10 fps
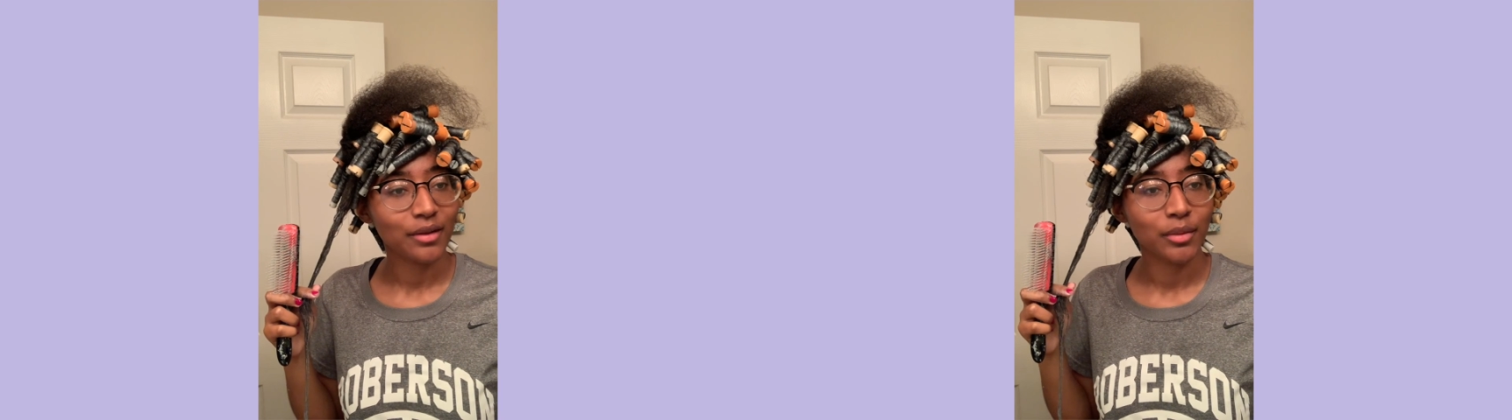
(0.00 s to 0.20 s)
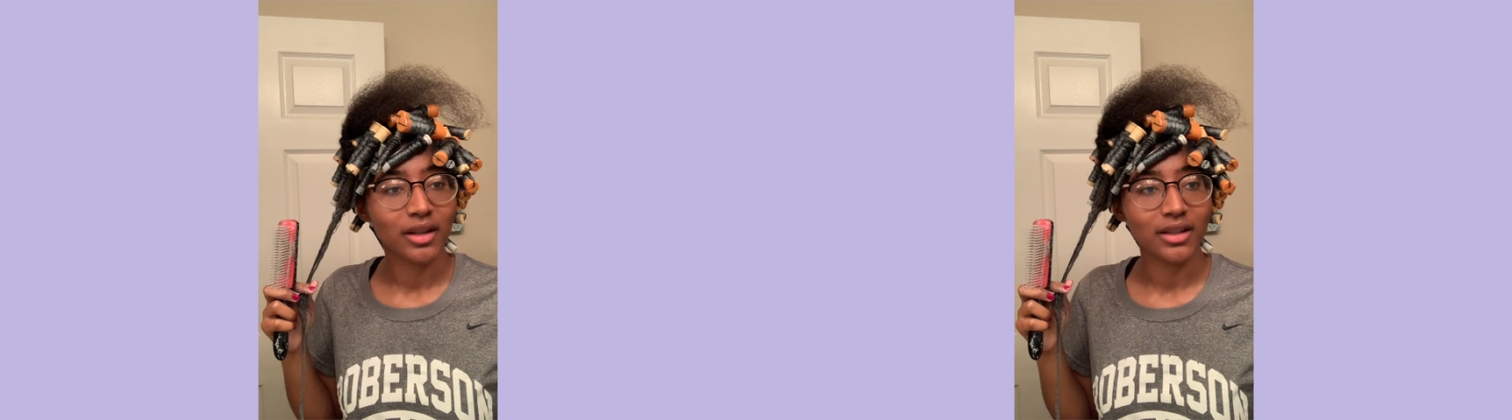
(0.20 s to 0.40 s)

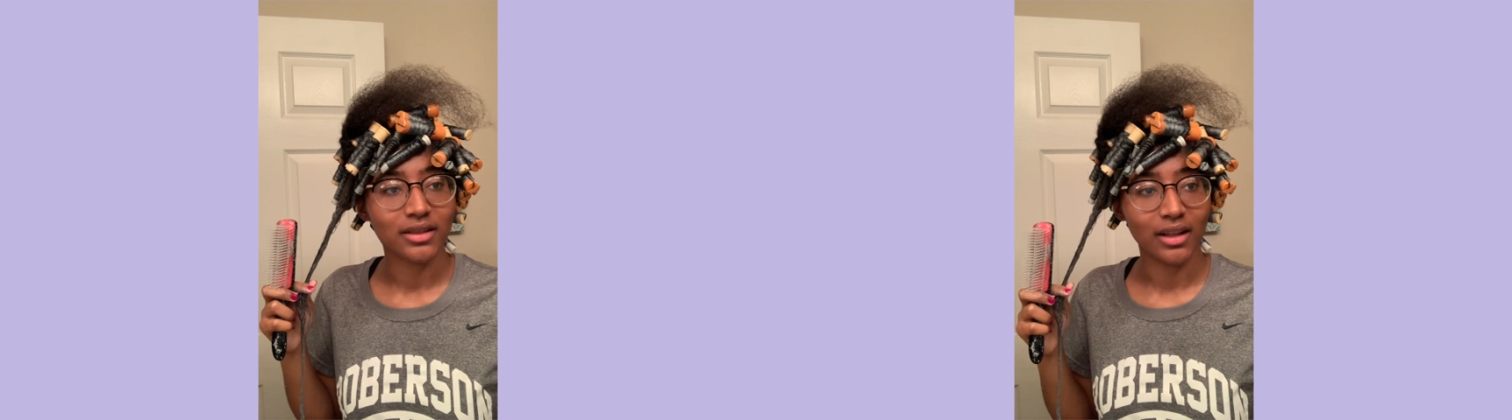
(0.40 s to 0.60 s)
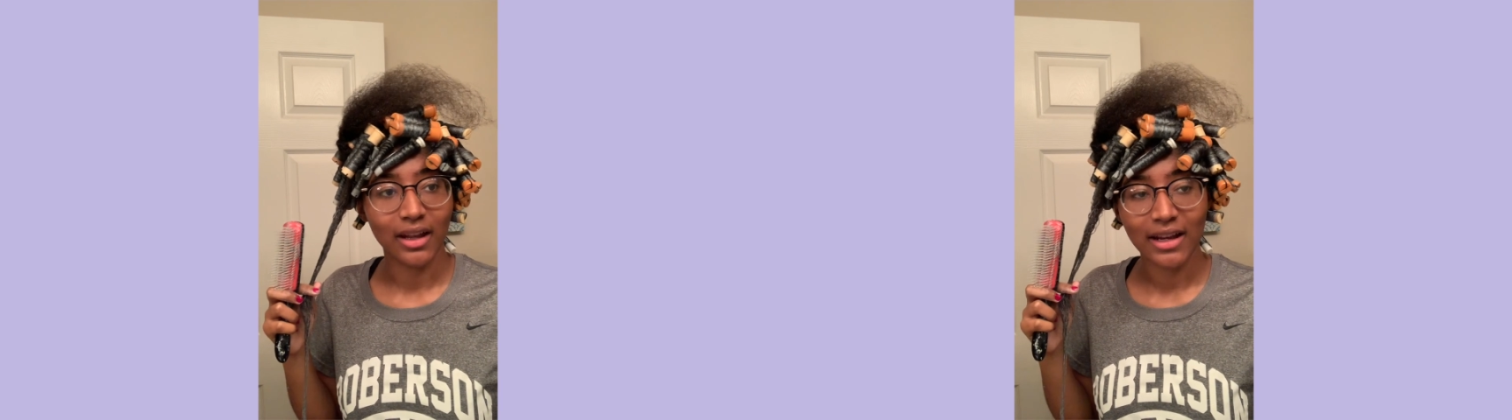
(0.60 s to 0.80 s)
Because
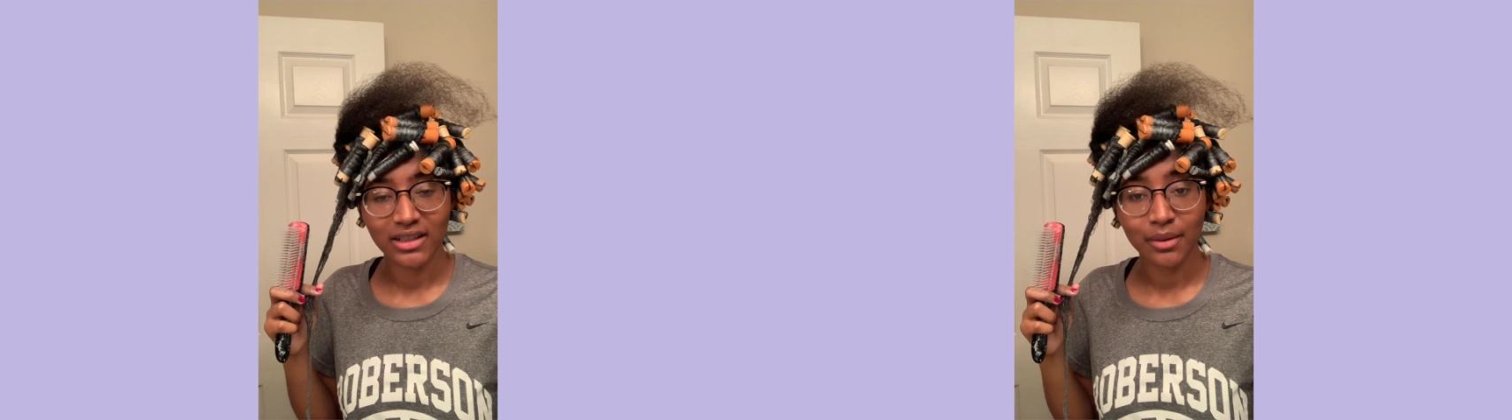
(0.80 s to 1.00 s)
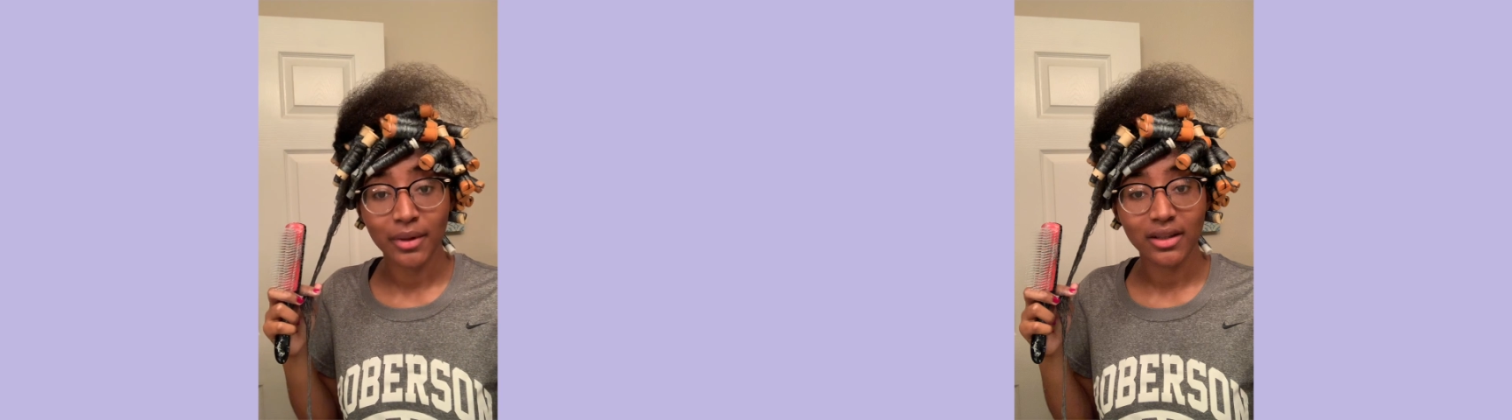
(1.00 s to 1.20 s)
the last
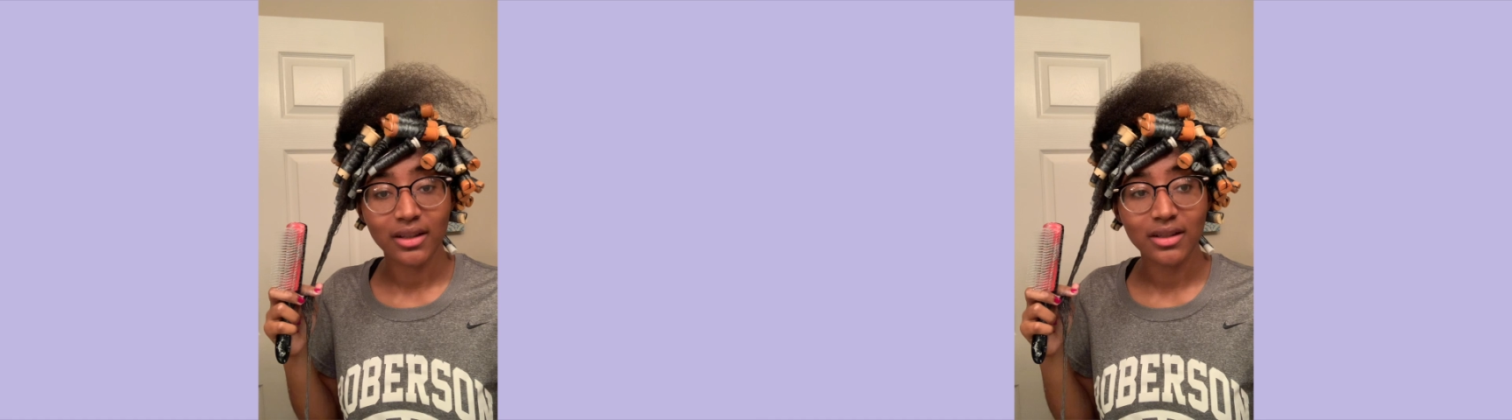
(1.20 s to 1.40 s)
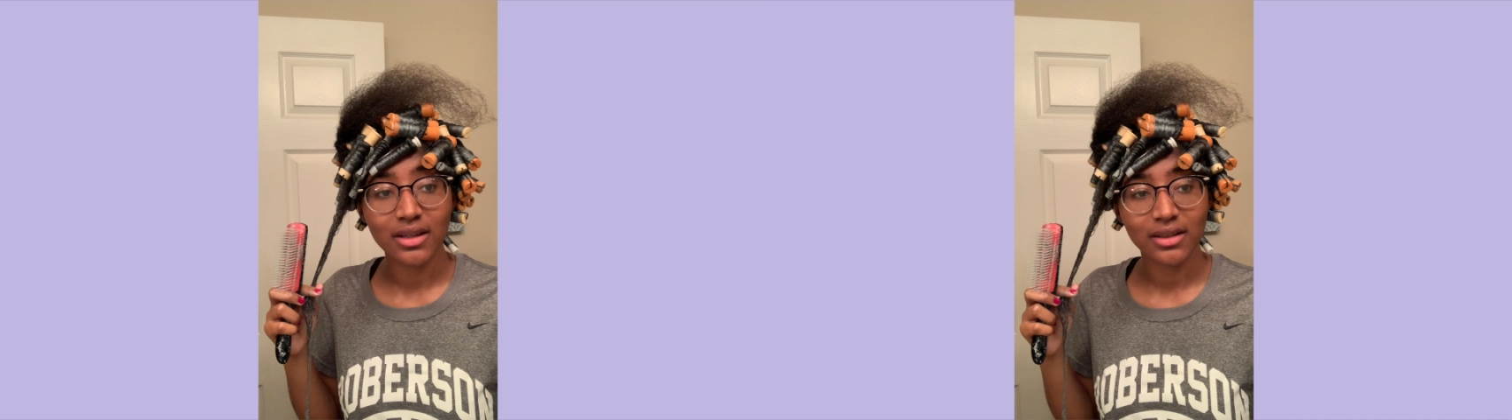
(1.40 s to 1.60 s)
time I
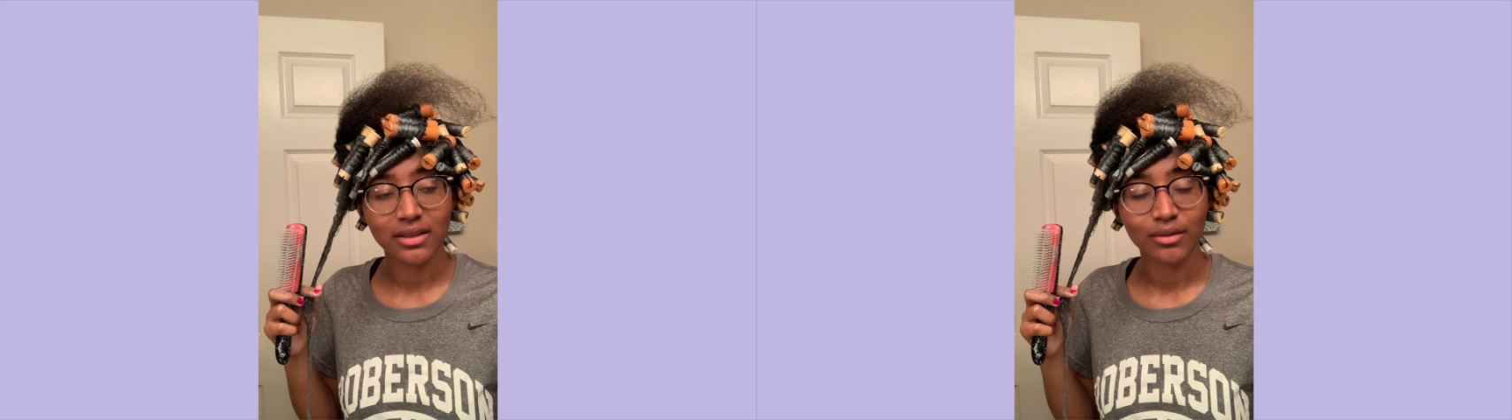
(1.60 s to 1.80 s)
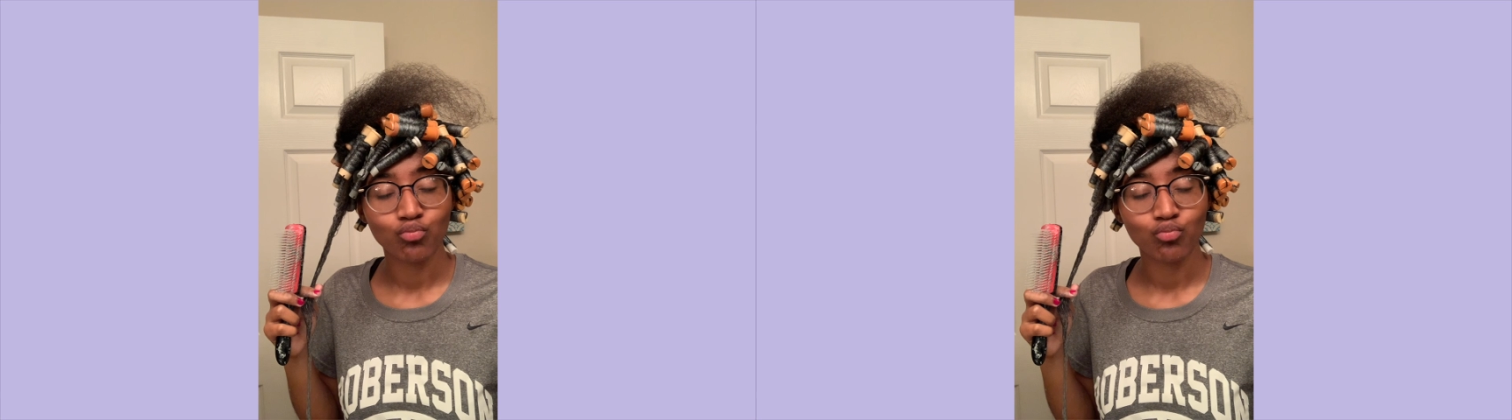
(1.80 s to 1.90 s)
did this,